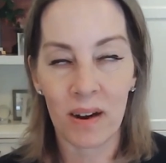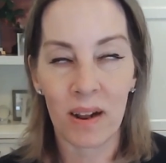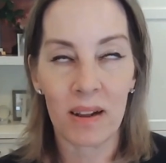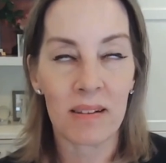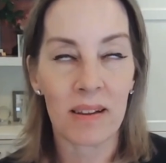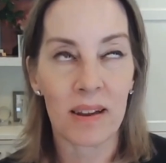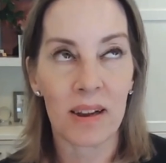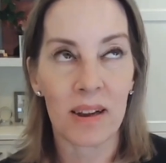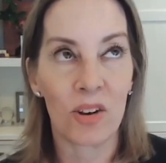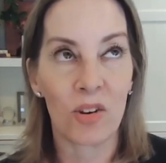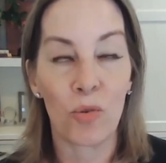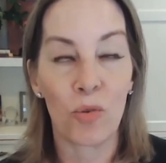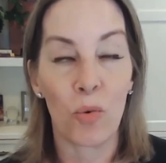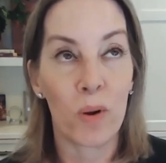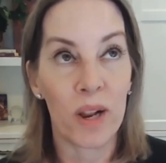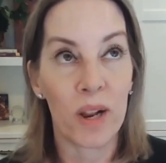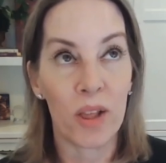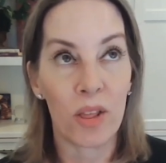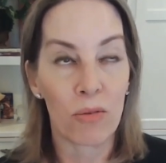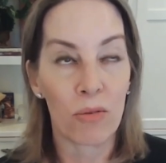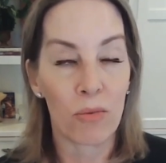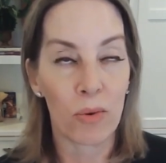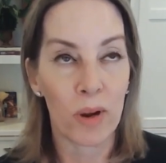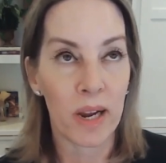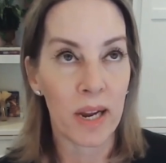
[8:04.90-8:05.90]
has like a
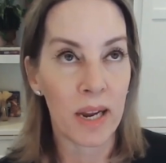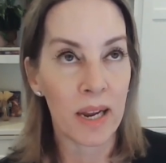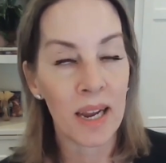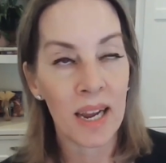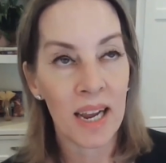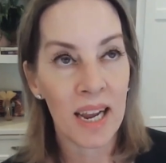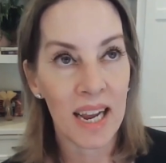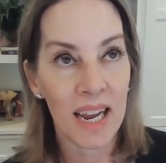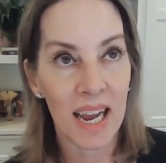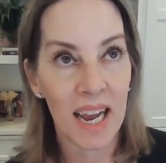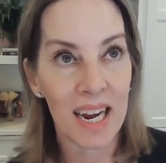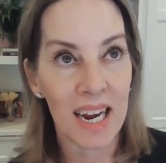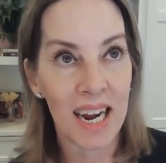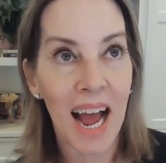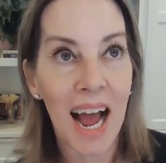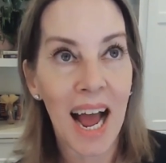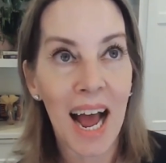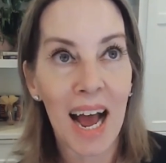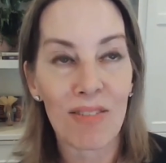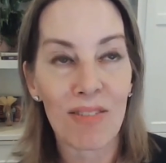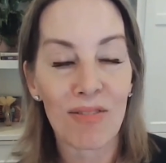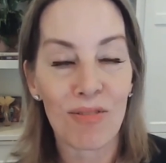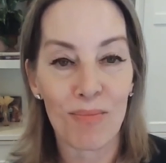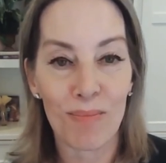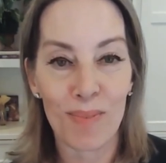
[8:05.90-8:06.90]

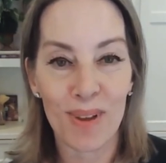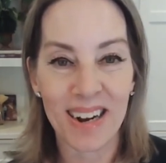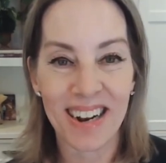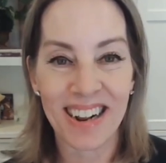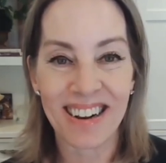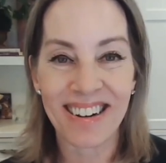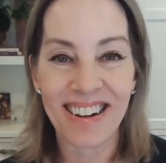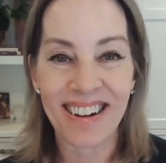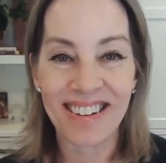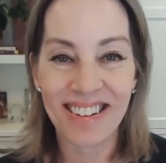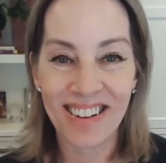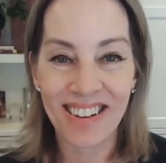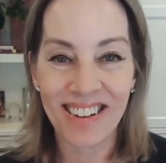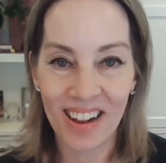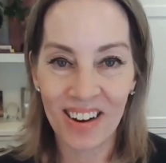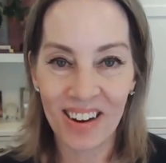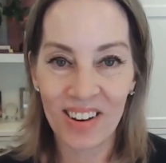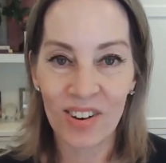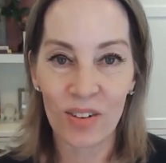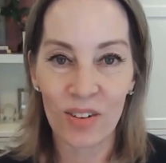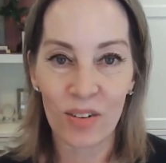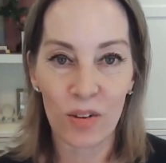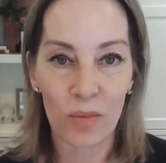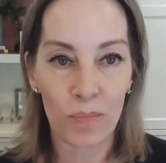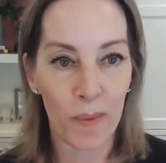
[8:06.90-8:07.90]
23.5-minute
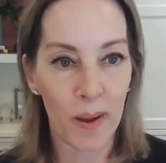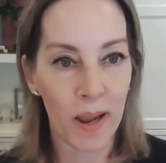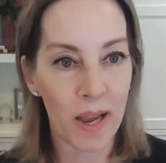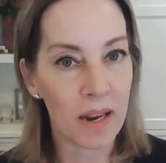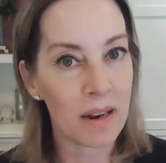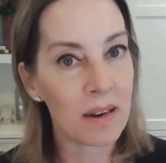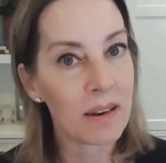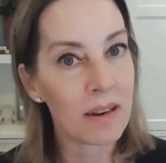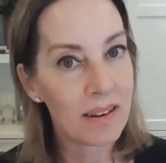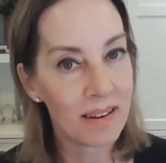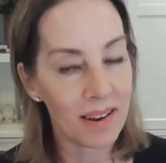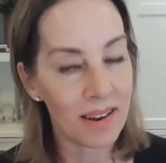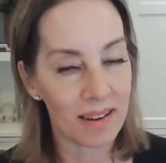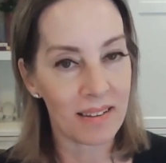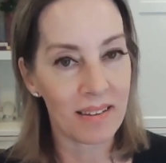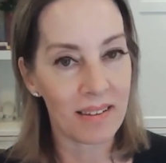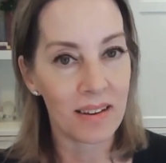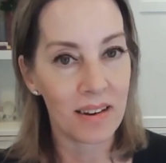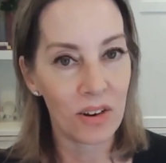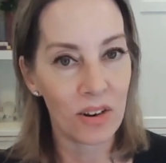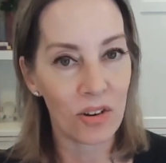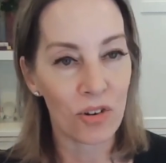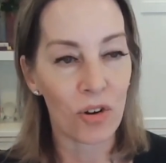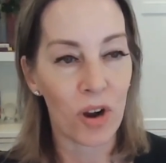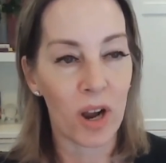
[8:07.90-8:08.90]
attention span, tested
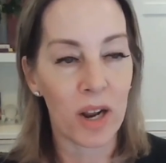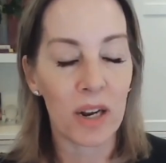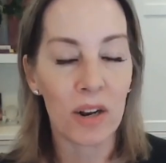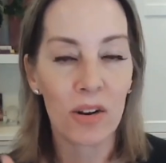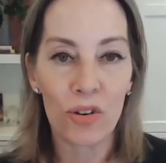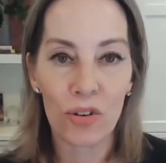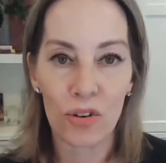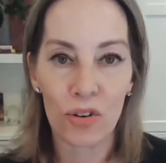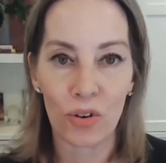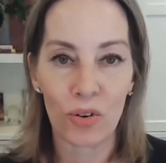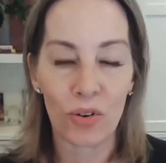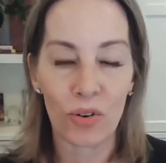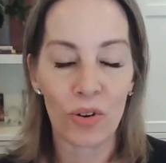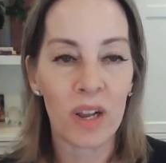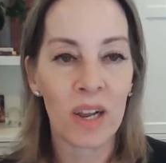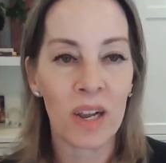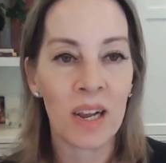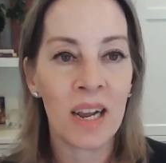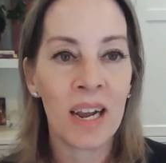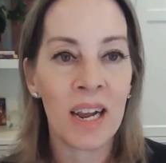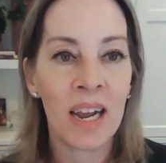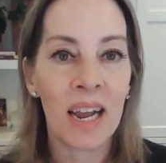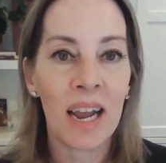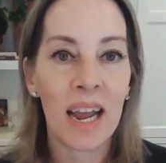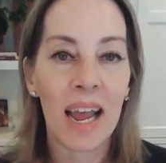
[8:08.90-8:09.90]
and tried and true.
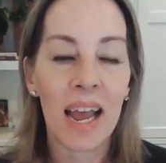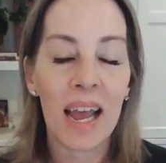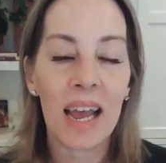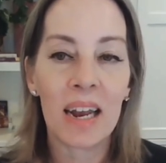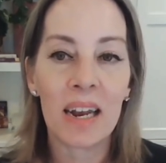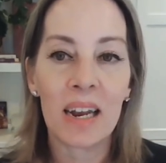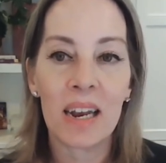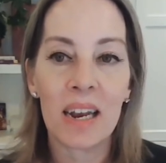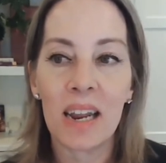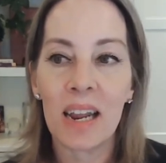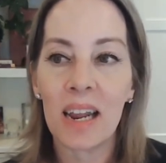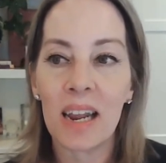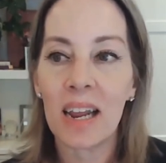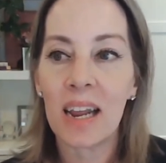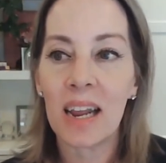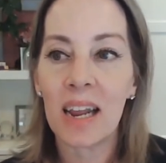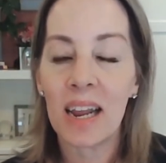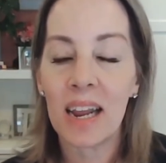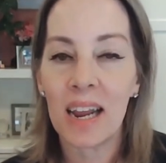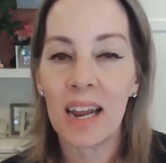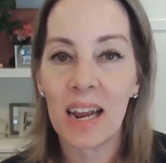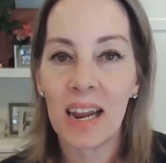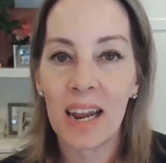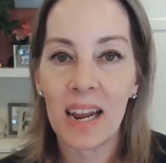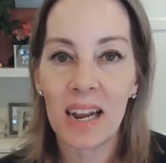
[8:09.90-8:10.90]
And
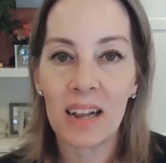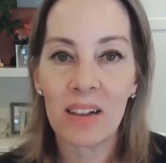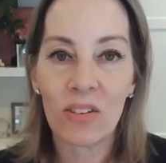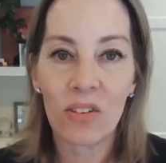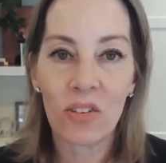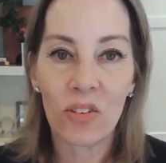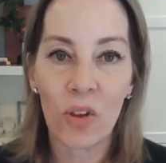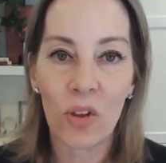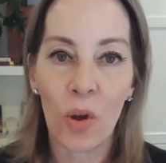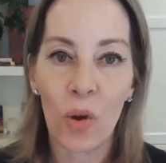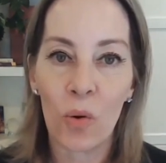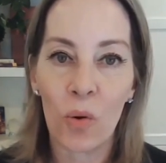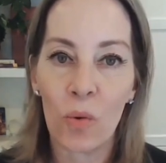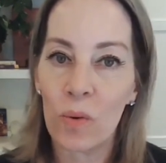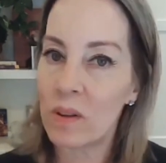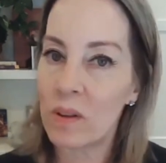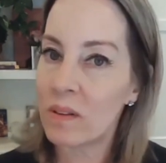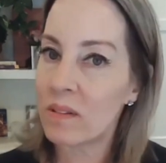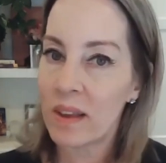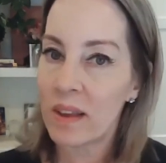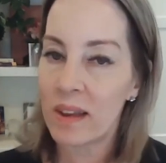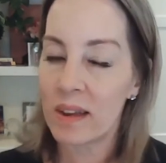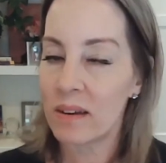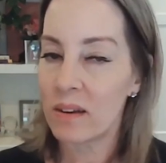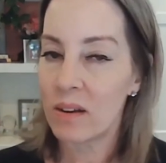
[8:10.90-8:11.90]
so it's
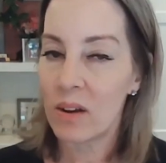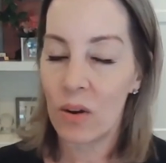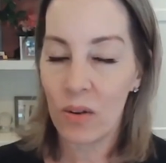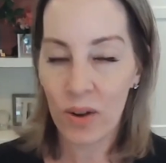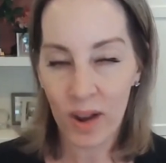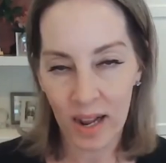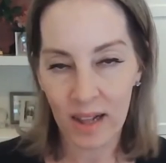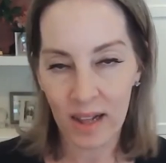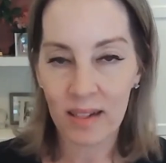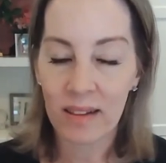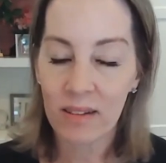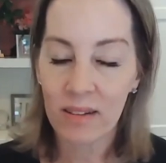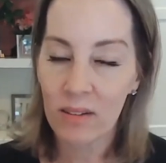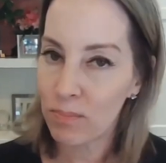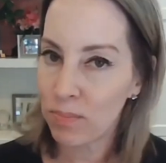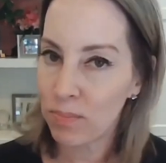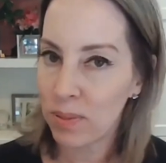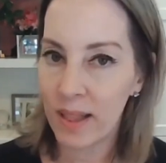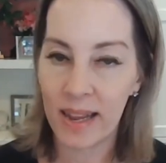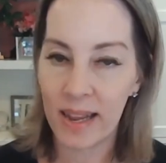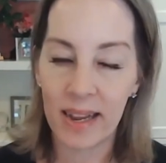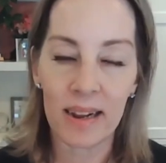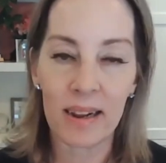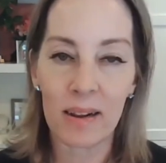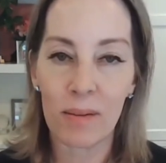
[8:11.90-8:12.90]
like, okay, let's
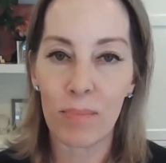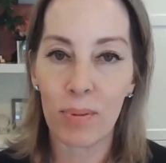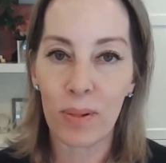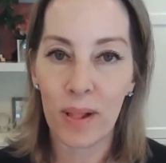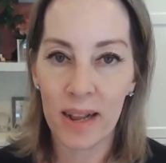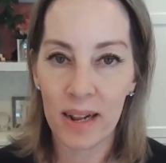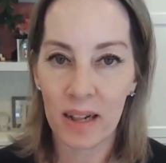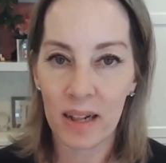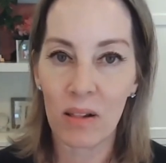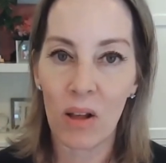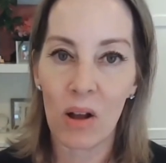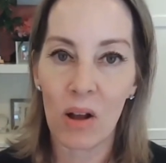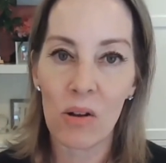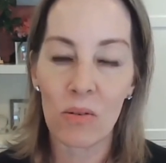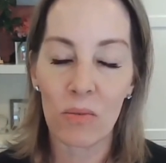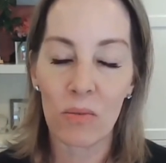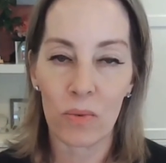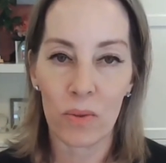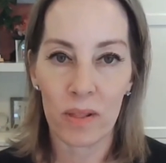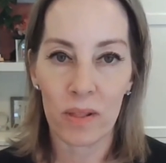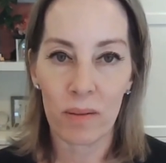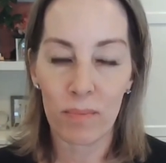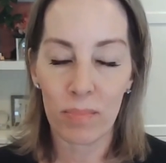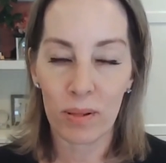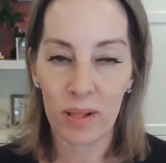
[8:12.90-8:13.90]
play along
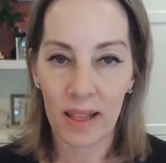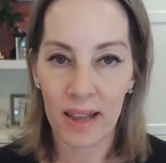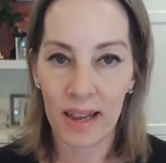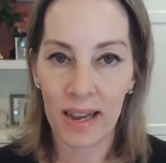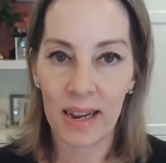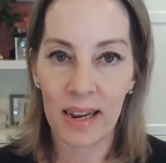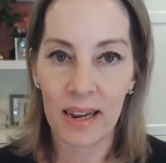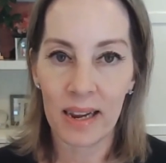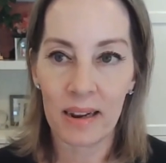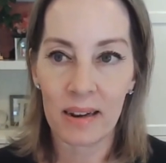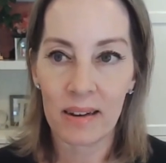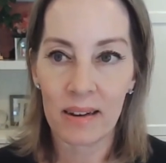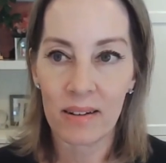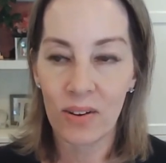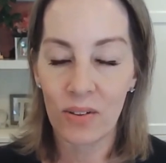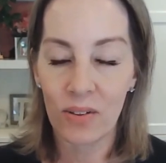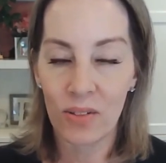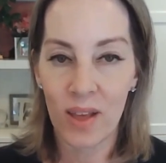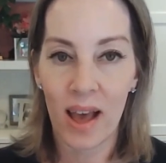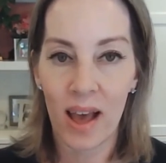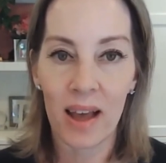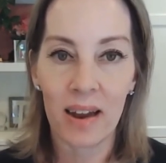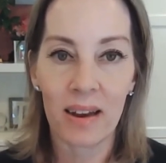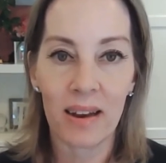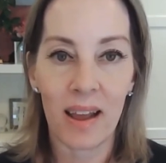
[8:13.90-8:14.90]
with it, play to
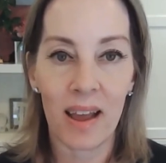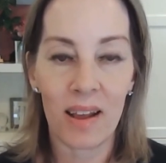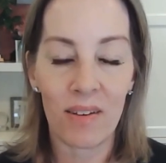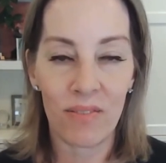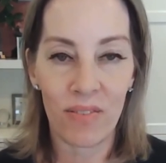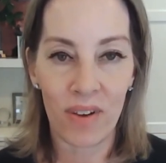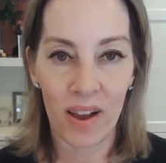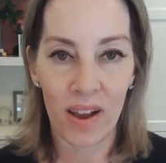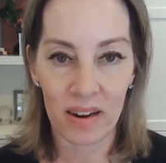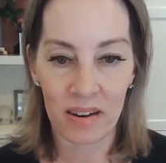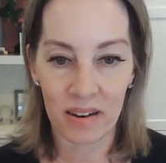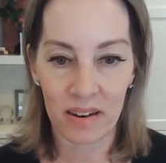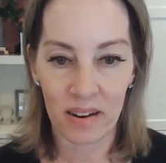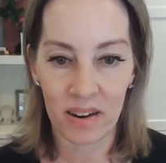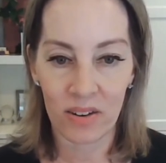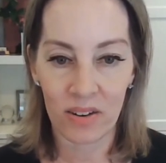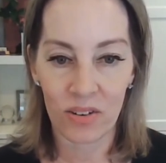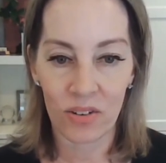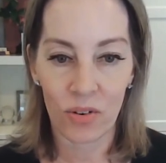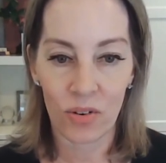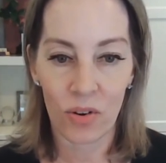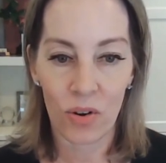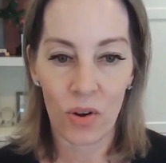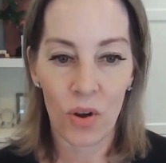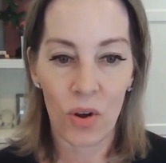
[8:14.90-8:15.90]
that
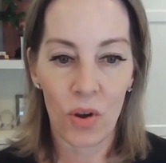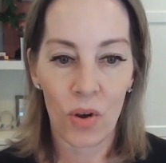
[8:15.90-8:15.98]
advantage,